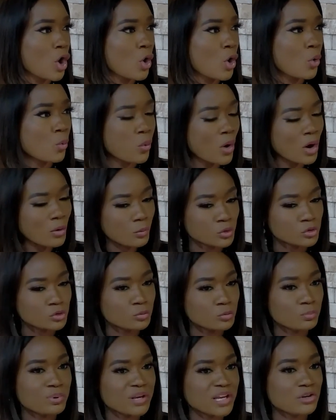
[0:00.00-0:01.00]
what
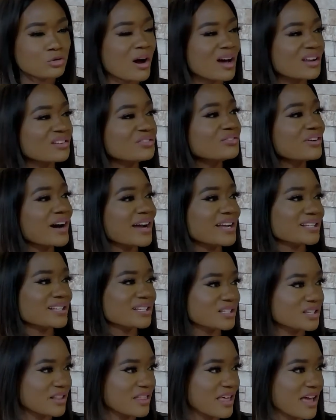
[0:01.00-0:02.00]
would be your advice
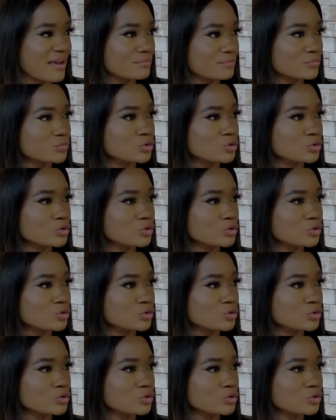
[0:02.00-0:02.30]
to them?